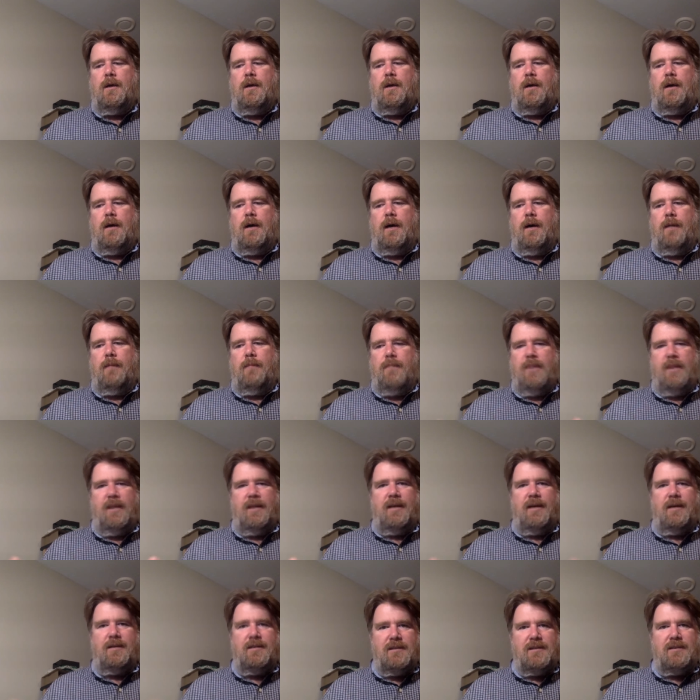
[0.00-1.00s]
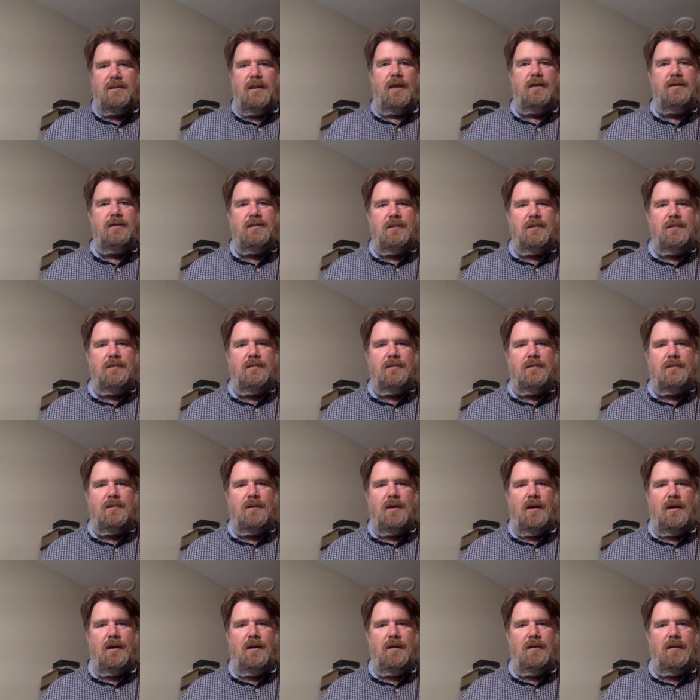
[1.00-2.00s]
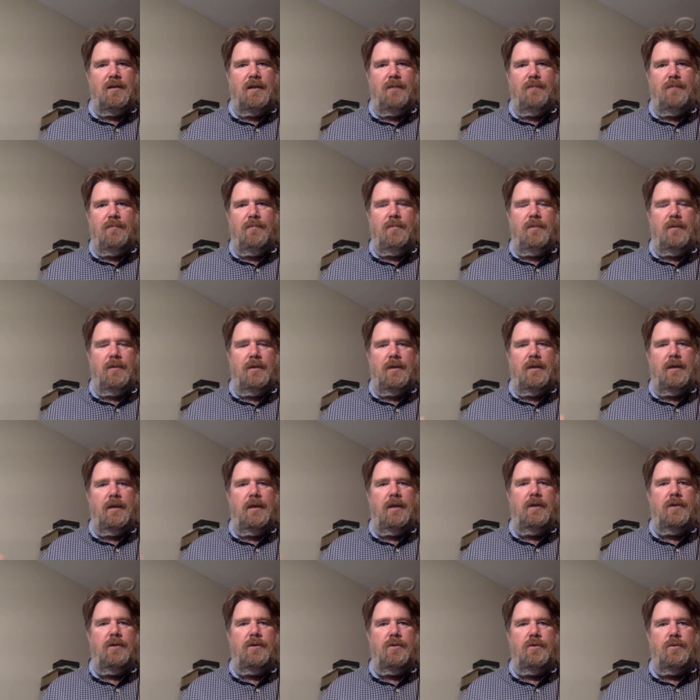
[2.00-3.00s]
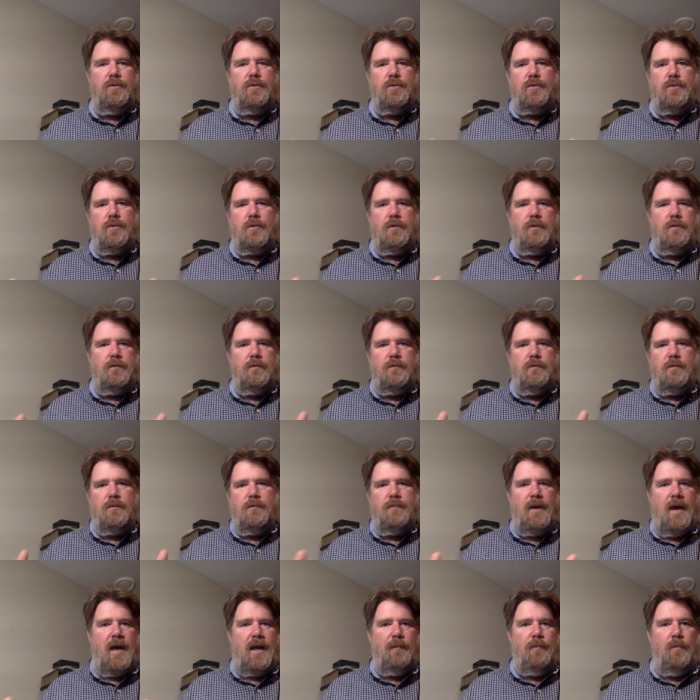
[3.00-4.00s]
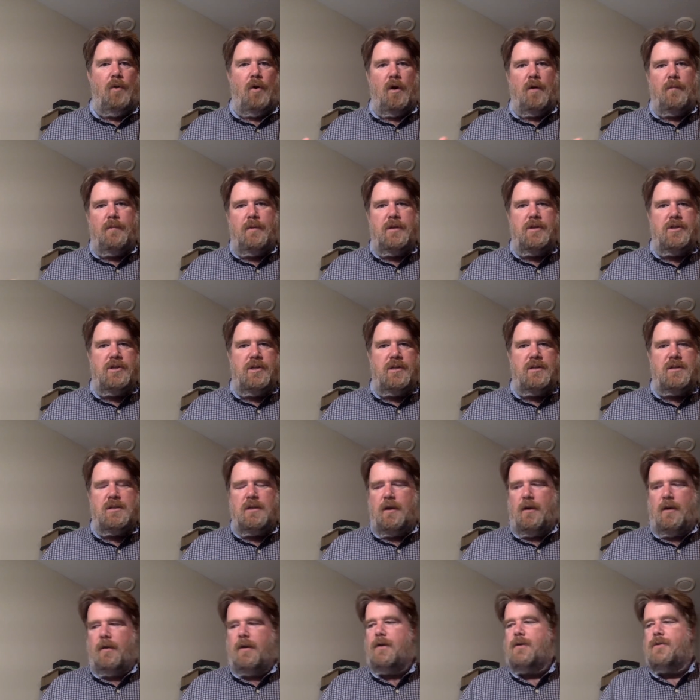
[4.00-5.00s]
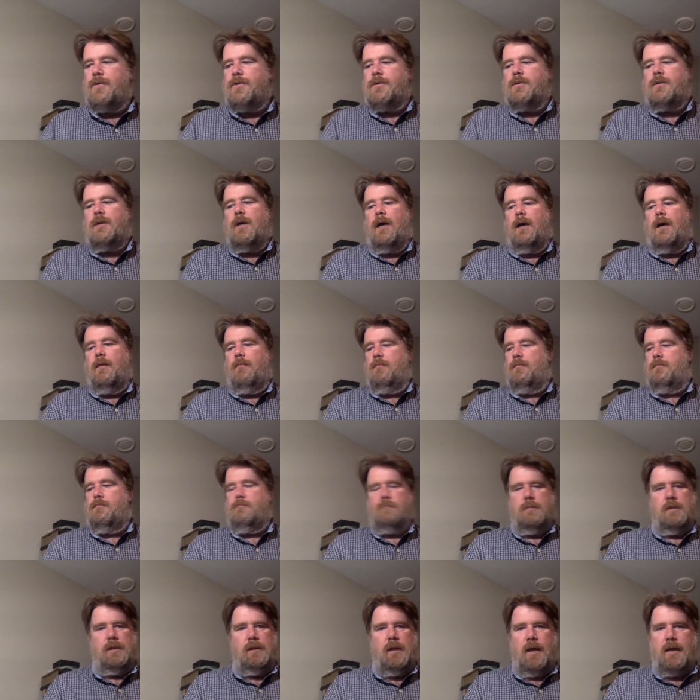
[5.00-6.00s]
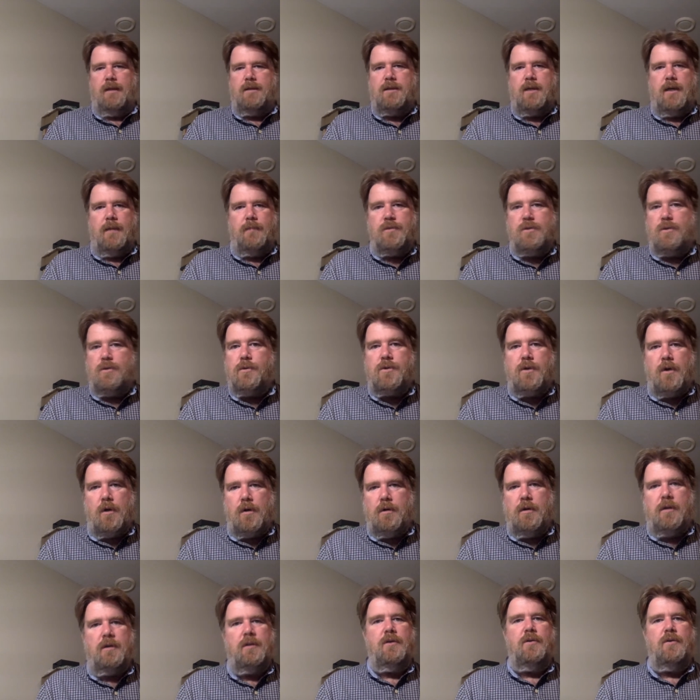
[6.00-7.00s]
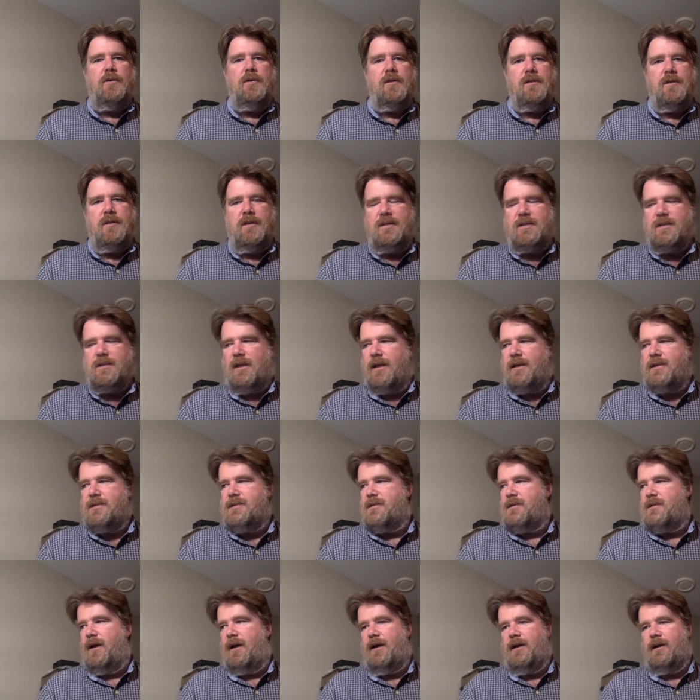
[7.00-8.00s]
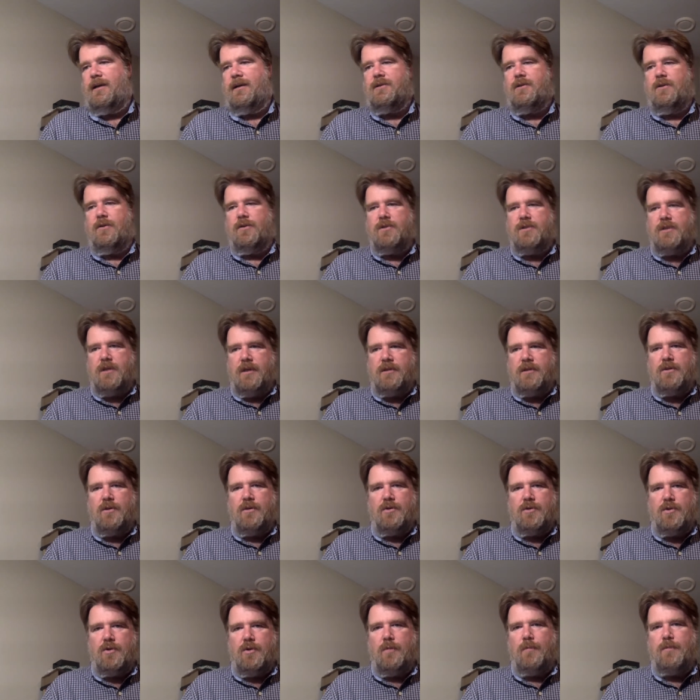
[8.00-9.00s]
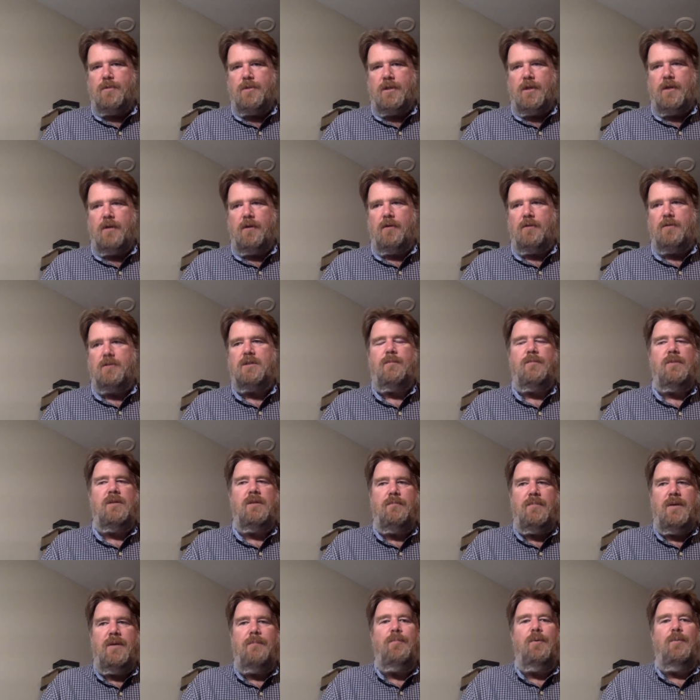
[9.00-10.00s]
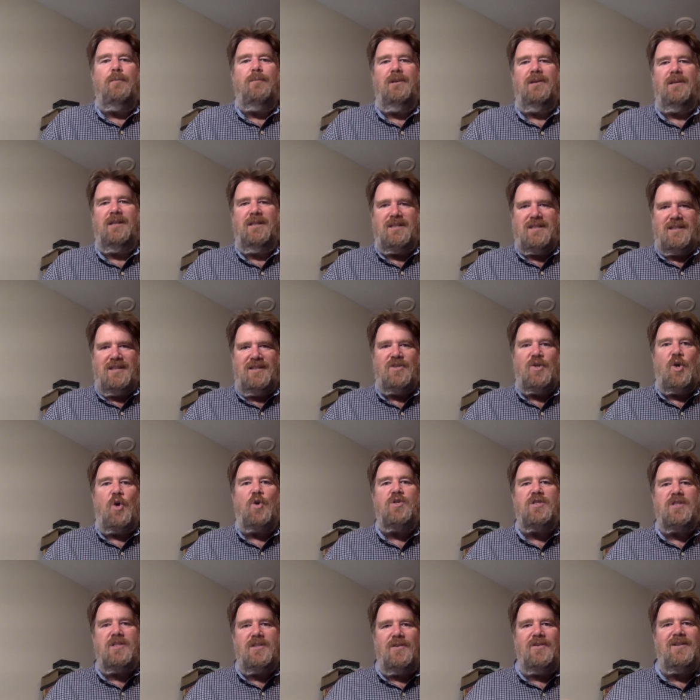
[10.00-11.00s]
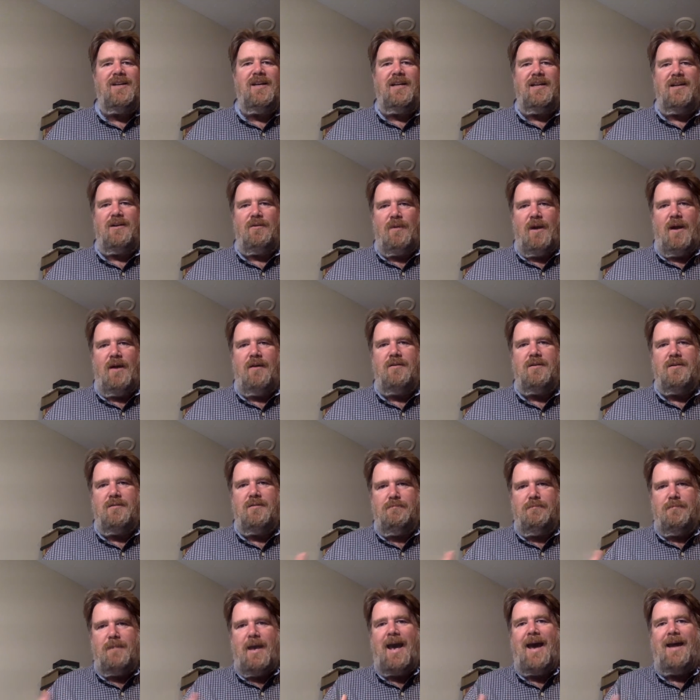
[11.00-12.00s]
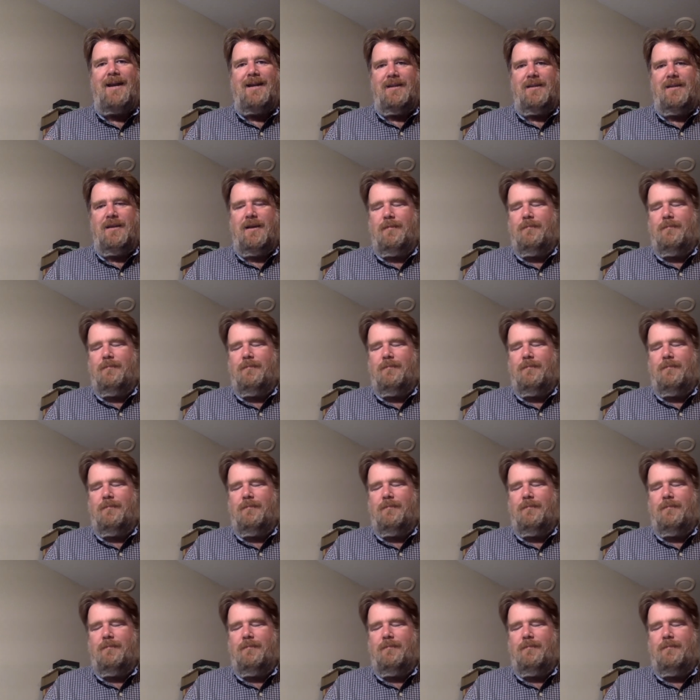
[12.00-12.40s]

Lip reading: in many cases, licensed EU sort of compatible RPG scenarios. A lot of times those aren't included in these lists. There's things that are so obscure, some of the people building this list are still getting around to adding